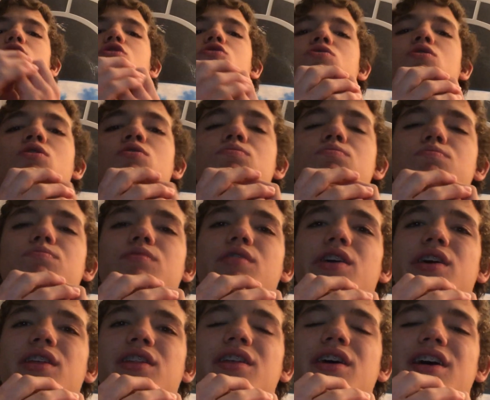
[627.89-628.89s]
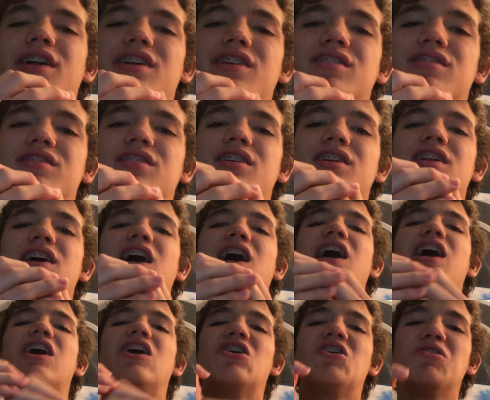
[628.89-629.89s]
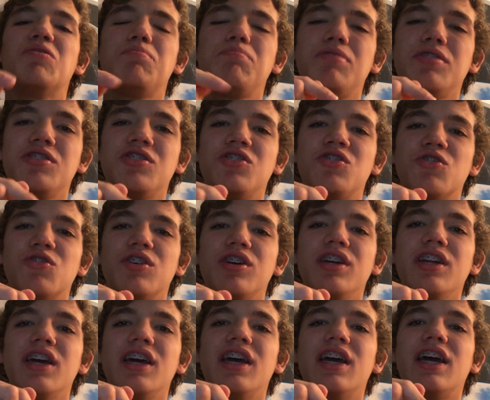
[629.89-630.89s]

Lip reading: So that is it. I hope you enjoyed,